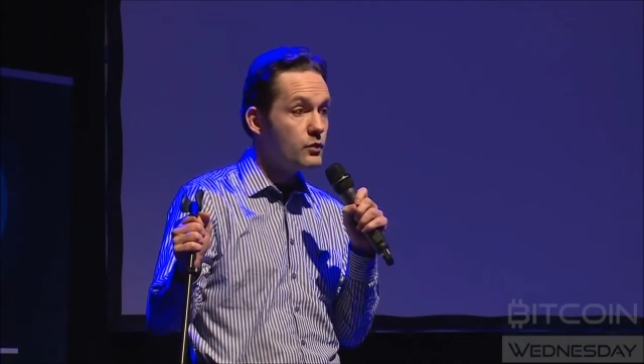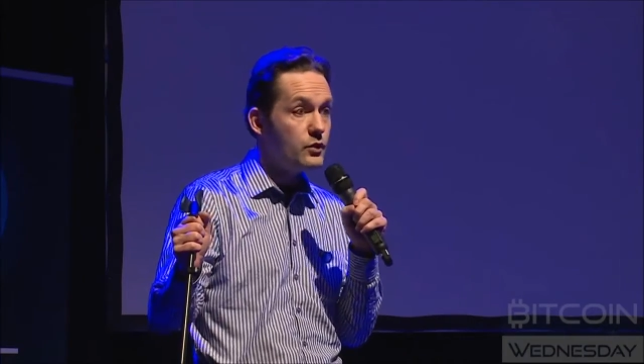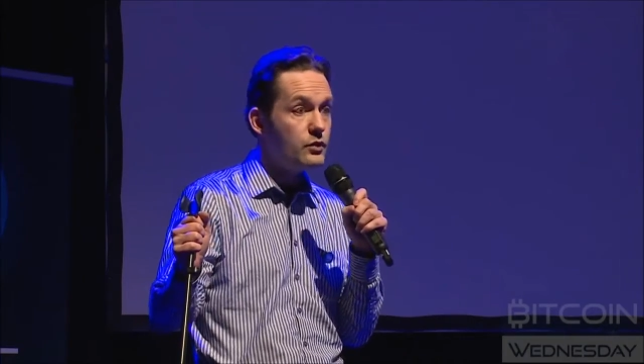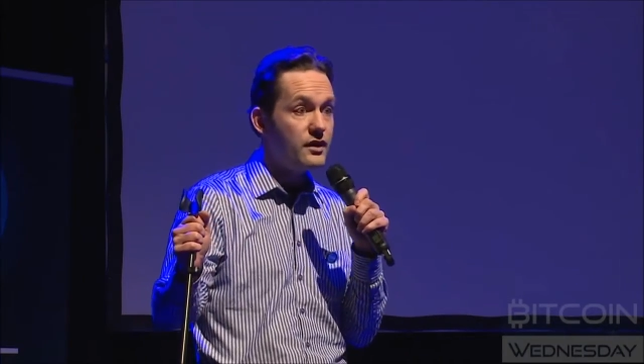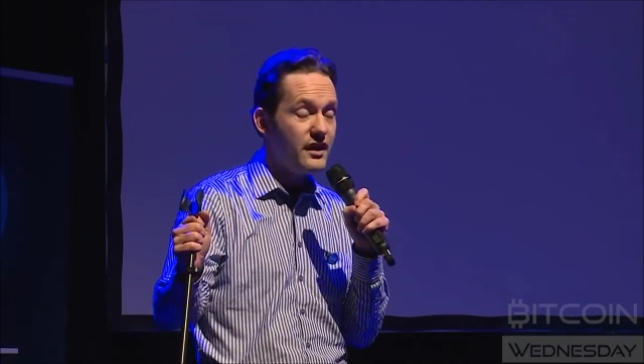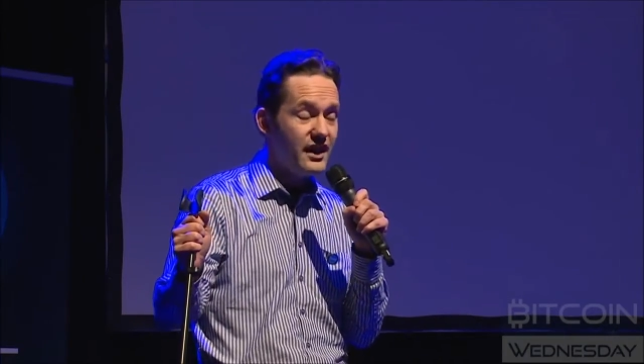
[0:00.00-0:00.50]
we
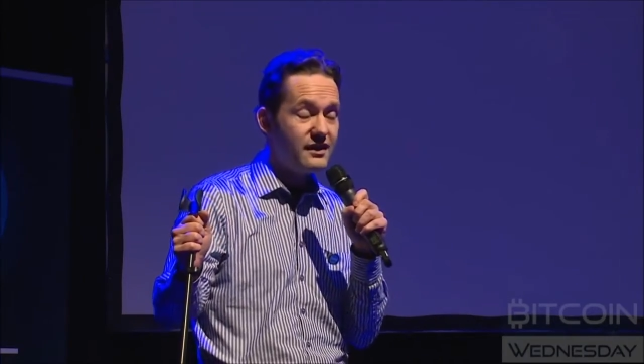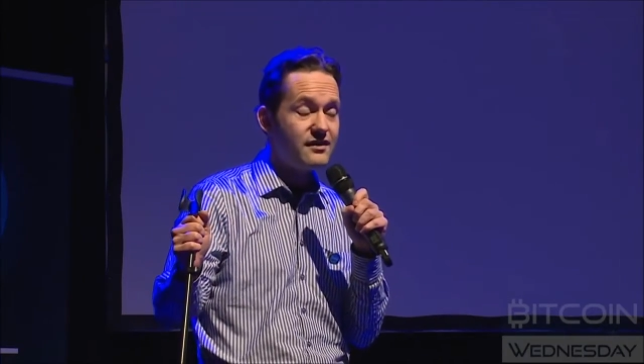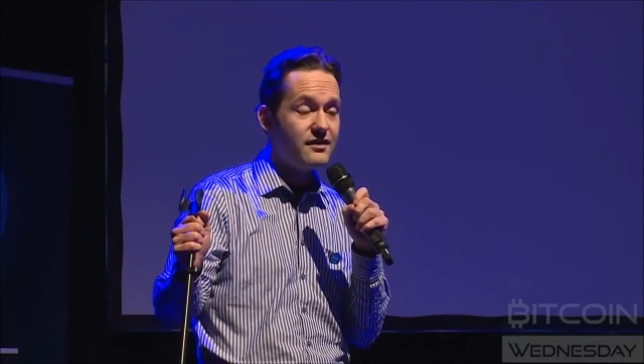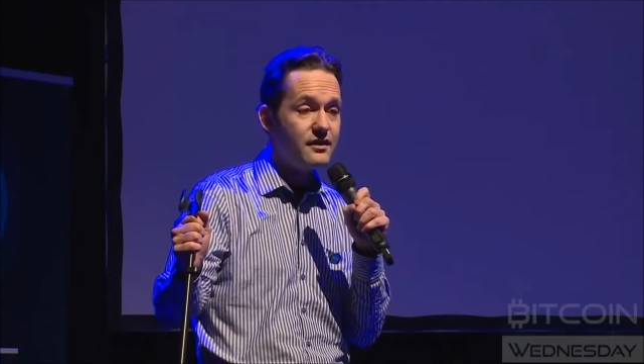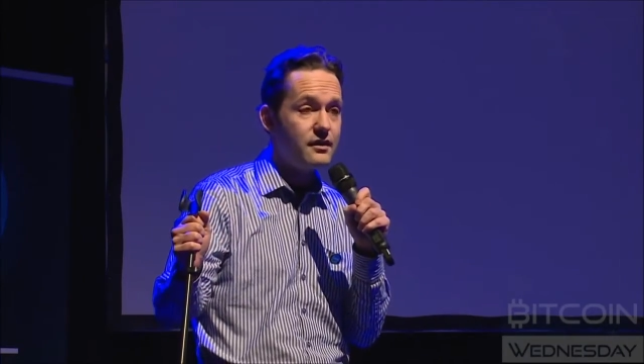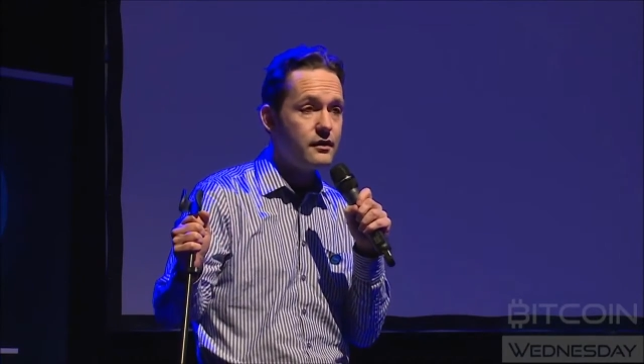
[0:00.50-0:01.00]
will
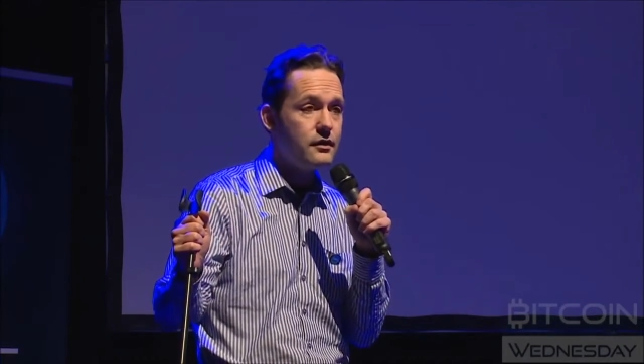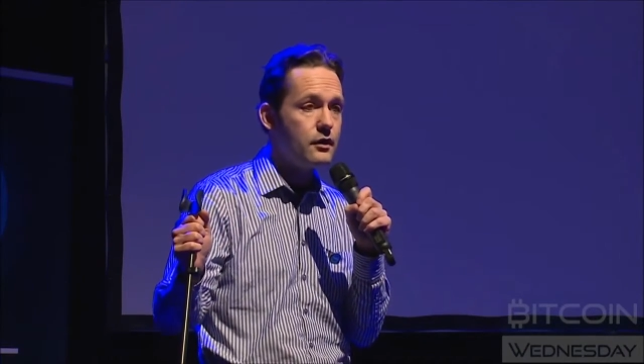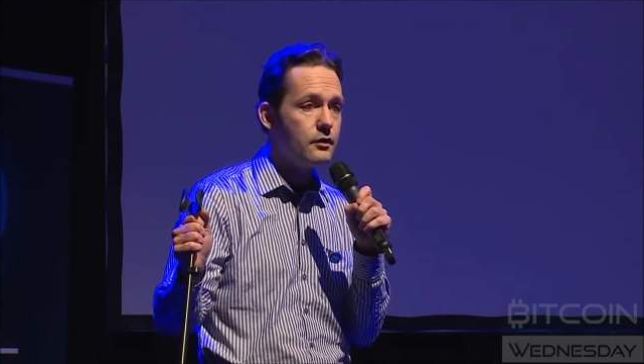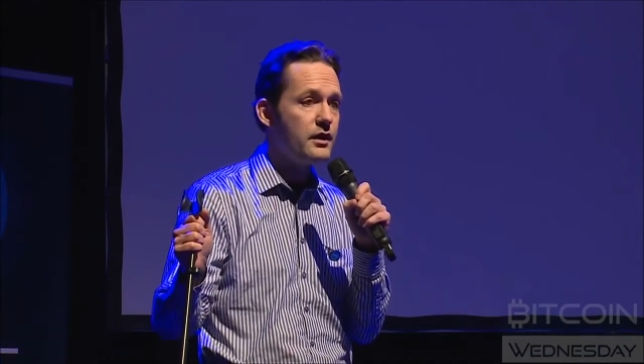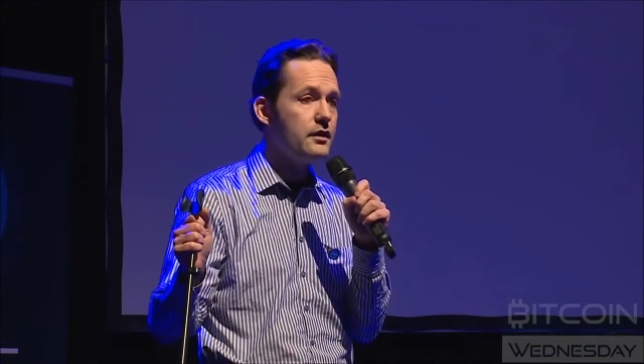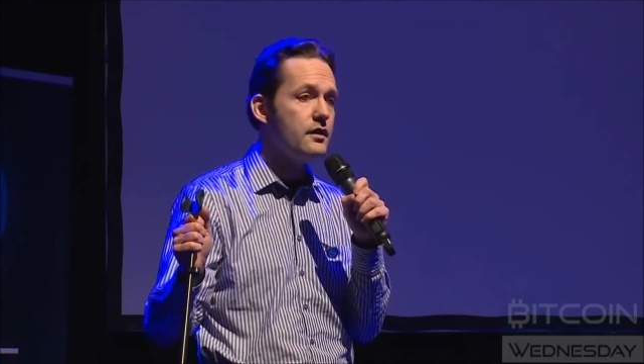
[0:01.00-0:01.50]
get in the
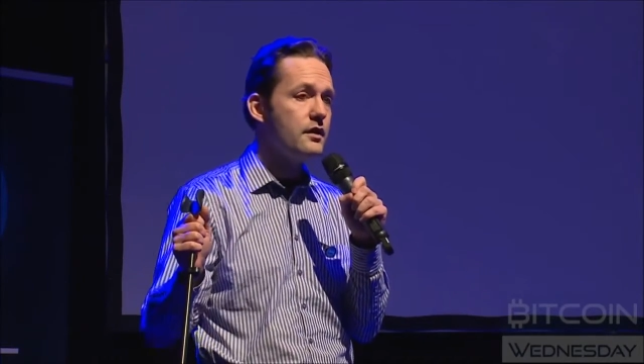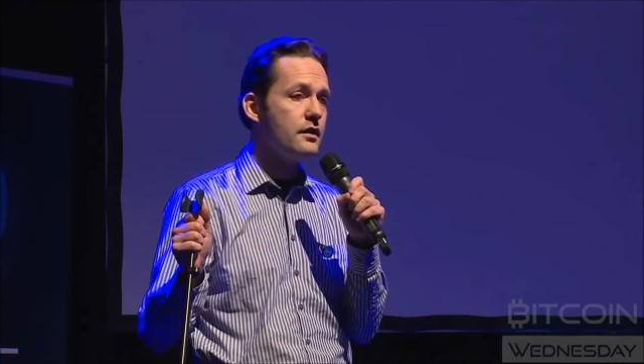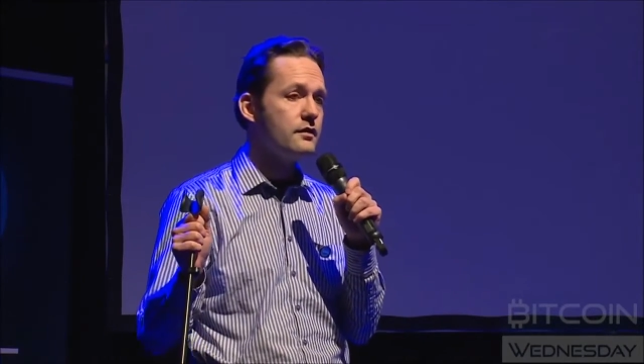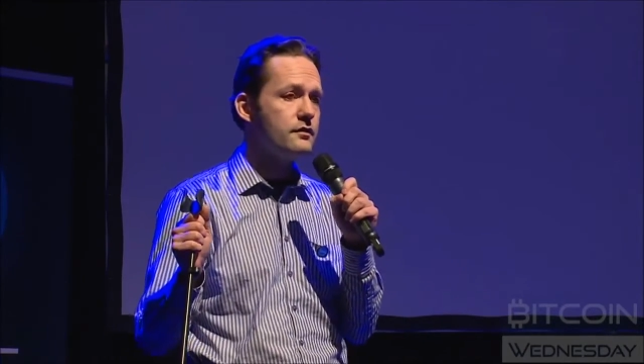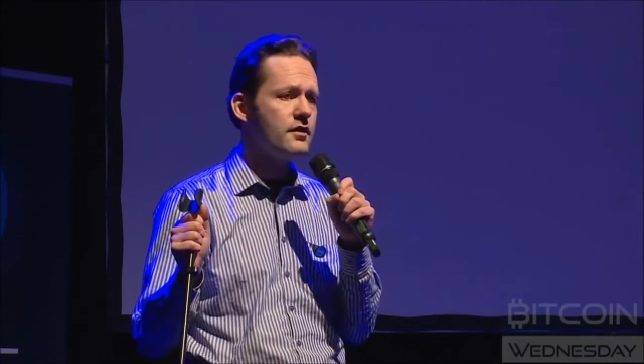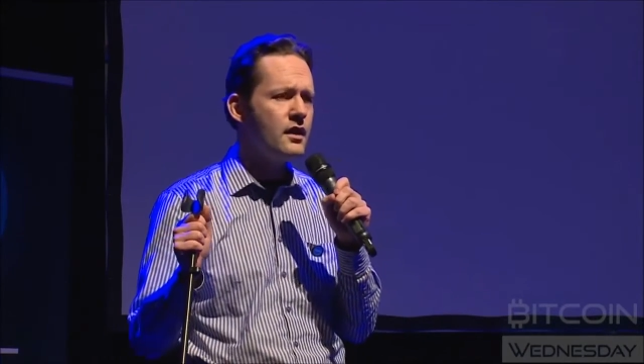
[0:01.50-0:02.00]
coming
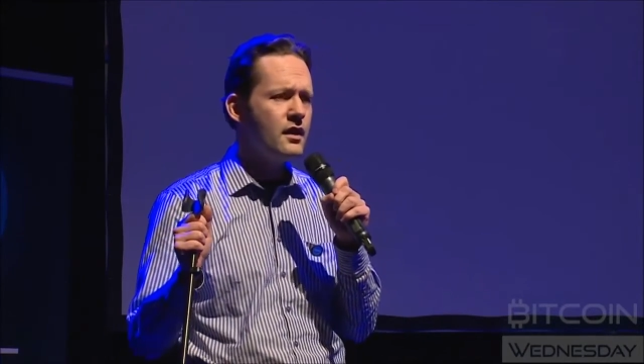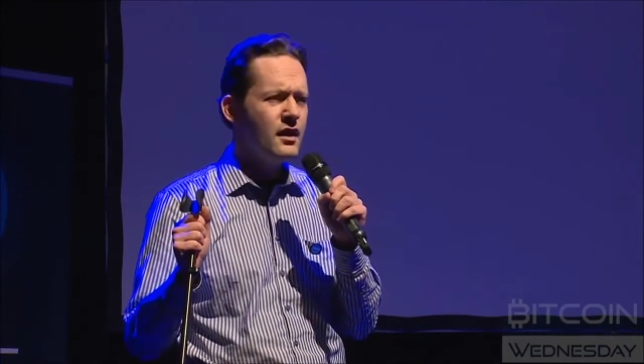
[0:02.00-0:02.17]
years.